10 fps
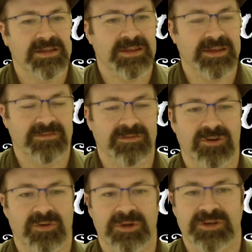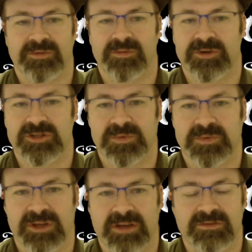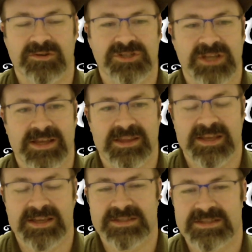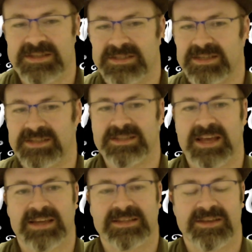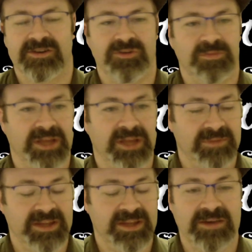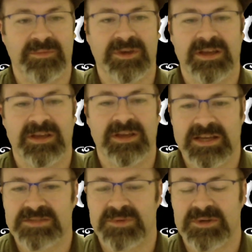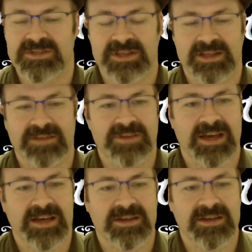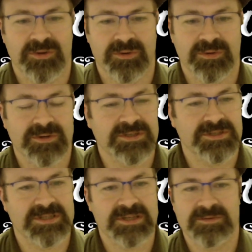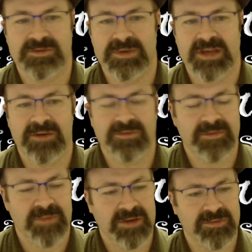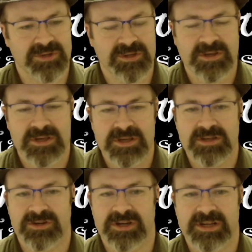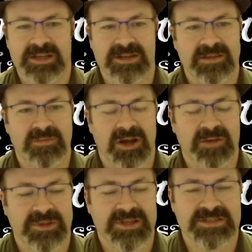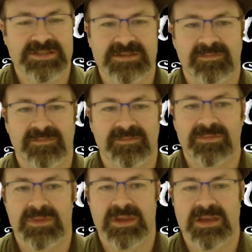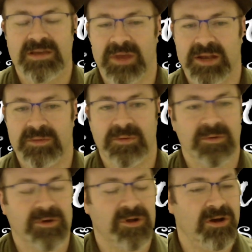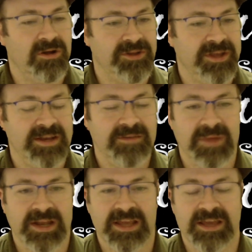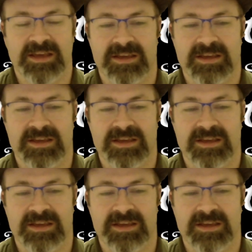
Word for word: The Infernal went with the principal to give their side of things, seeing Zach there, who blamed Liam, as well as Olivia, who seemed to be out and about trying to get to the bottom of this. Many people were called in, many